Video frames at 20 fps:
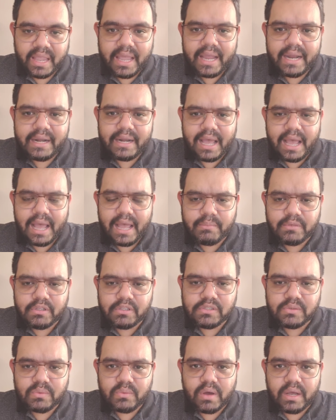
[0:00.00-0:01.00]
And I'm
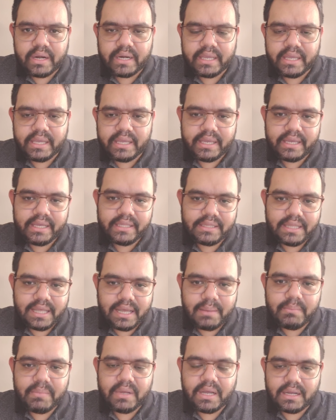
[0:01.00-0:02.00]
also working in
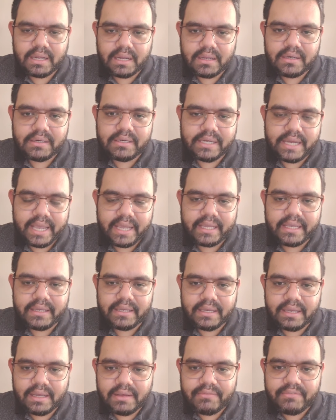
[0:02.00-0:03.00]
the
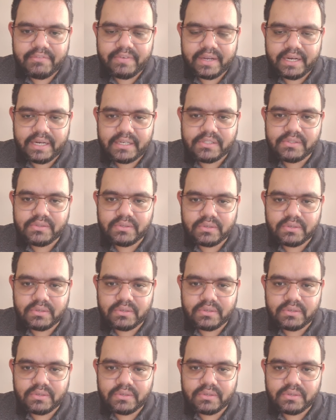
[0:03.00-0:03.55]
tech field,